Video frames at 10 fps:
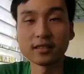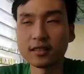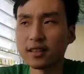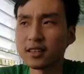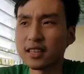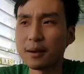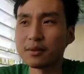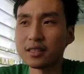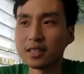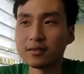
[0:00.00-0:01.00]
The thing is, I
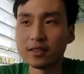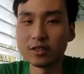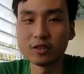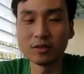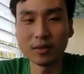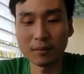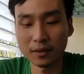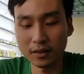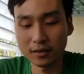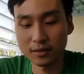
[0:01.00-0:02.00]
believe the YouTube
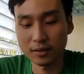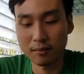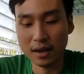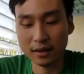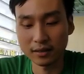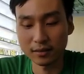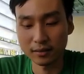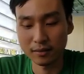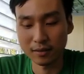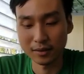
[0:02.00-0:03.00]
thumbnails,
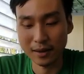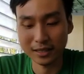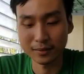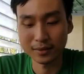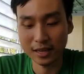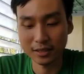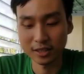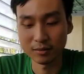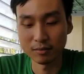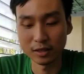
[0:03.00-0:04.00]
the maximum size
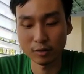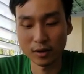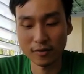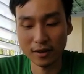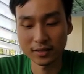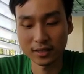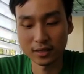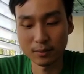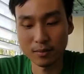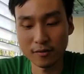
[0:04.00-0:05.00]
should be
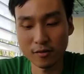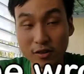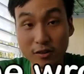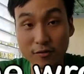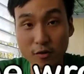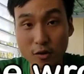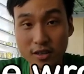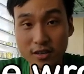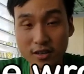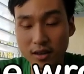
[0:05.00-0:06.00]
2560 by
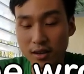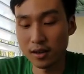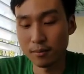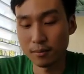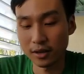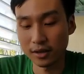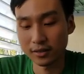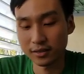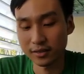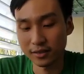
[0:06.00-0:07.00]
1440, but
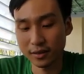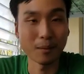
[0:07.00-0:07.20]
I'm a